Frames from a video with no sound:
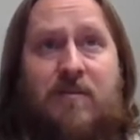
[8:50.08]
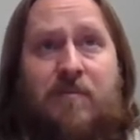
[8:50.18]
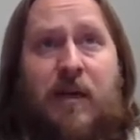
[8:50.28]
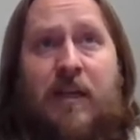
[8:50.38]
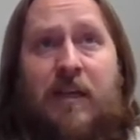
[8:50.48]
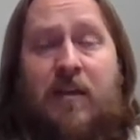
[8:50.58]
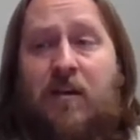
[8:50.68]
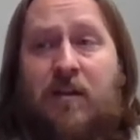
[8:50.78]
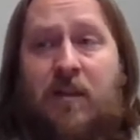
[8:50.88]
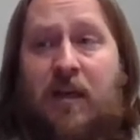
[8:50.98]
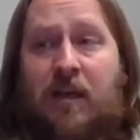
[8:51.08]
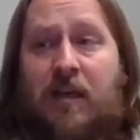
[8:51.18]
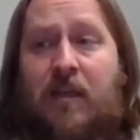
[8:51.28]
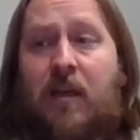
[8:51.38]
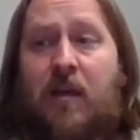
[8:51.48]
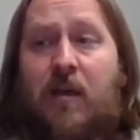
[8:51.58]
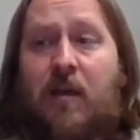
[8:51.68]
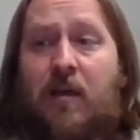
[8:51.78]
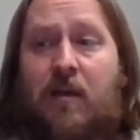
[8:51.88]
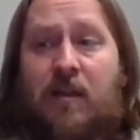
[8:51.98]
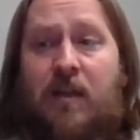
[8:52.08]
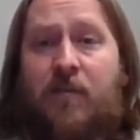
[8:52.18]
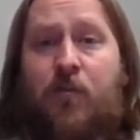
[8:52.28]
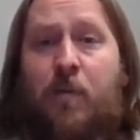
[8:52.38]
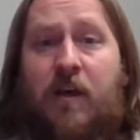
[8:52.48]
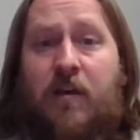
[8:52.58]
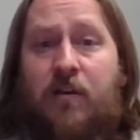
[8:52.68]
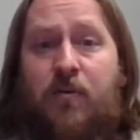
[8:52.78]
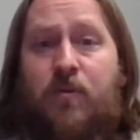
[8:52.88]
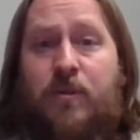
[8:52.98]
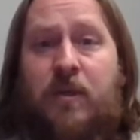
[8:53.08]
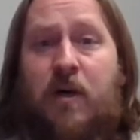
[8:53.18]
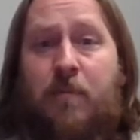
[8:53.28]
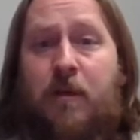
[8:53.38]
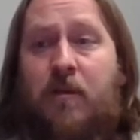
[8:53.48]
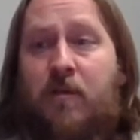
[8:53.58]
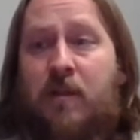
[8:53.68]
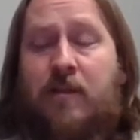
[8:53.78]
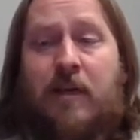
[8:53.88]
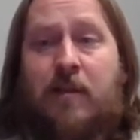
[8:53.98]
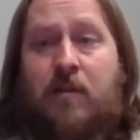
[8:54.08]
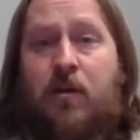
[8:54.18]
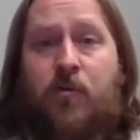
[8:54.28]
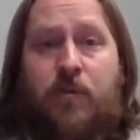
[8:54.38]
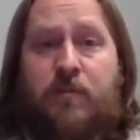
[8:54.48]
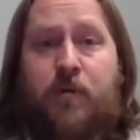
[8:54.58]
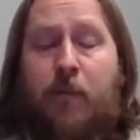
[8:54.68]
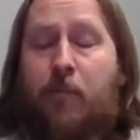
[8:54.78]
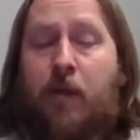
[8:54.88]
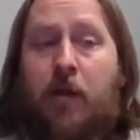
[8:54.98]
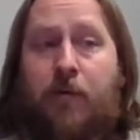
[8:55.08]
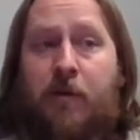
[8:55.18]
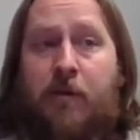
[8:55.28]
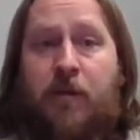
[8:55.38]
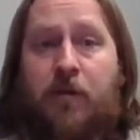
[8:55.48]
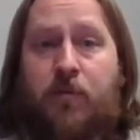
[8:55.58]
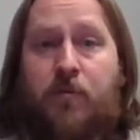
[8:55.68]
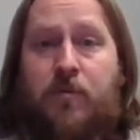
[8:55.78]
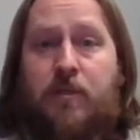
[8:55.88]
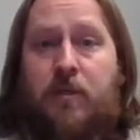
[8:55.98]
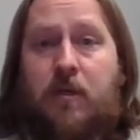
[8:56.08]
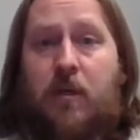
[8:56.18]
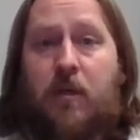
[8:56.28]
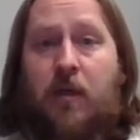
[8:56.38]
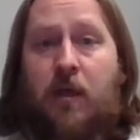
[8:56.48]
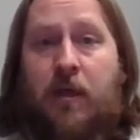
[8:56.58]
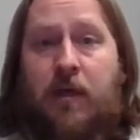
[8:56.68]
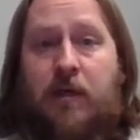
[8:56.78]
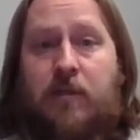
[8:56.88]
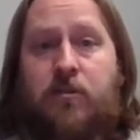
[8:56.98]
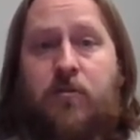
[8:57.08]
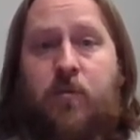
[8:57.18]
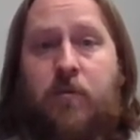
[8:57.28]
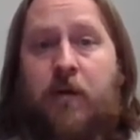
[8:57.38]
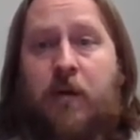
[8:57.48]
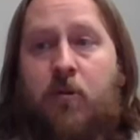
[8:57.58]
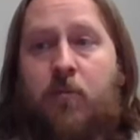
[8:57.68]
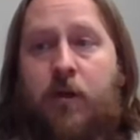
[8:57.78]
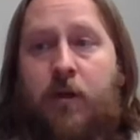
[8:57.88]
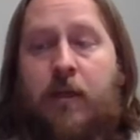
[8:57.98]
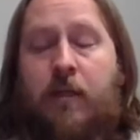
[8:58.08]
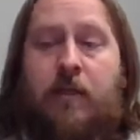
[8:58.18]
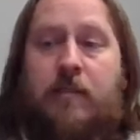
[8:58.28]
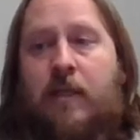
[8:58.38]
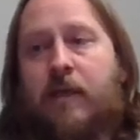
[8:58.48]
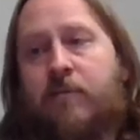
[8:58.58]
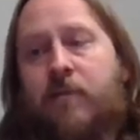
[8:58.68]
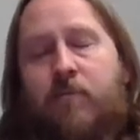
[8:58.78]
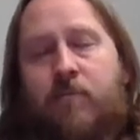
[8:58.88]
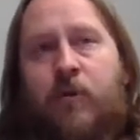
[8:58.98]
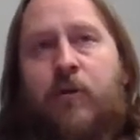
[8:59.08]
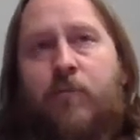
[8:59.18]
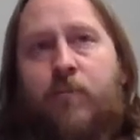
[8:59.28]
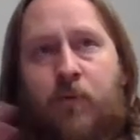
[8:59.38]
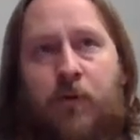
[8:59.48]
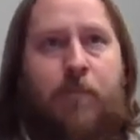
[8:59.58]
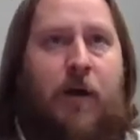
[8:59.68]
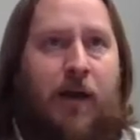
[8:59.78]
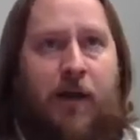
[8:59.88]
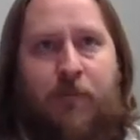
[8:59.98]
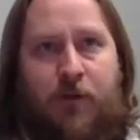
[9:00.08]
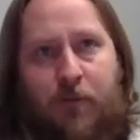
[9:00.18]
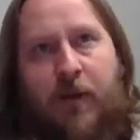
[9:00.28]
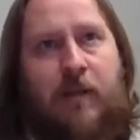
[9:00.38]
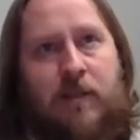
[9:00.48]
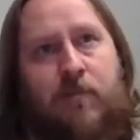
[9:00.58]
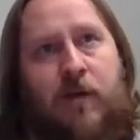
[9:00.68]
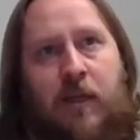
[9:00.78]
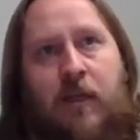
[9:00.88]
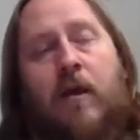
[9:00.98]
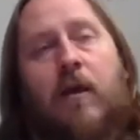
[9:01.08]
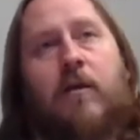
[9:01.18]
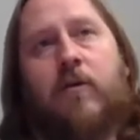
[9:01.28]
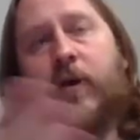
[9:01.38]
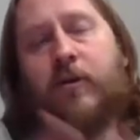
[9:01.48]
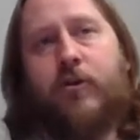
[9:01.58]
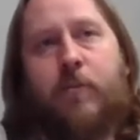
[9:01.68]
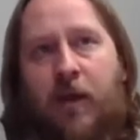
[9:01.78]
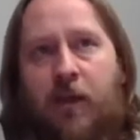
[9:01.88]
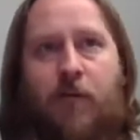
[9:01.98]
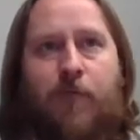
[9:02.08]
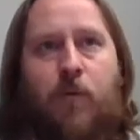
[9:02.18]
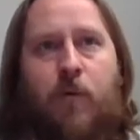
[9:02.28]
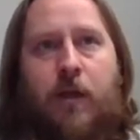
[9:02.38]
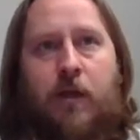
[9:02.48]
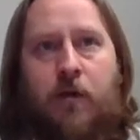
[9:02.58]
buying it online. Like if you buy a used copy, that code has probably already been used, and you wouldn't be able to put it in because when you pay this money, you're actually paying for a